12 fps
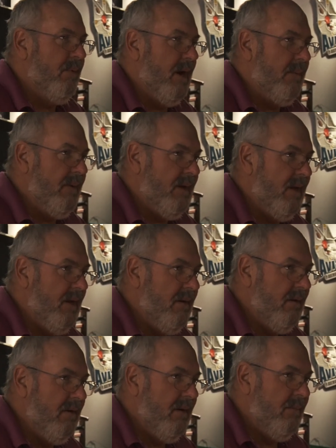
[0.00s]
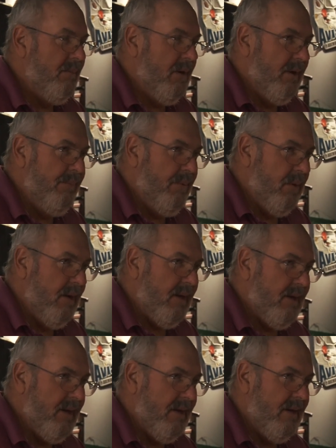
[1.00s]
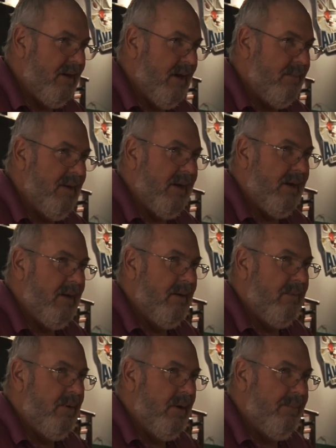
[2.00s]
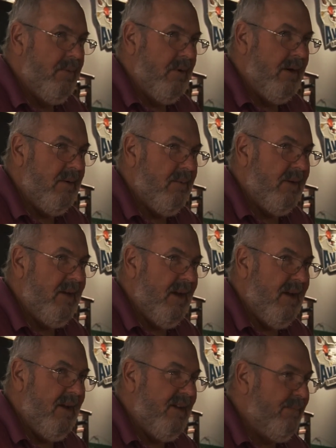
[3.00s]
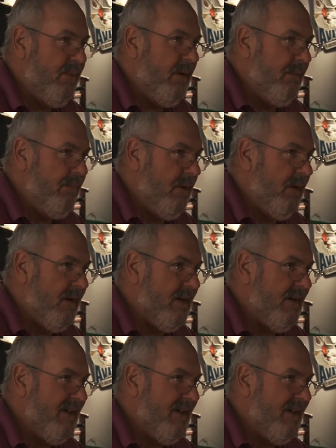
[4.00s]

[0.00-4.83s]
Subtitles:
barbecue? Pulled pork? I'm like, pulled pork? What the hell is pulled pork?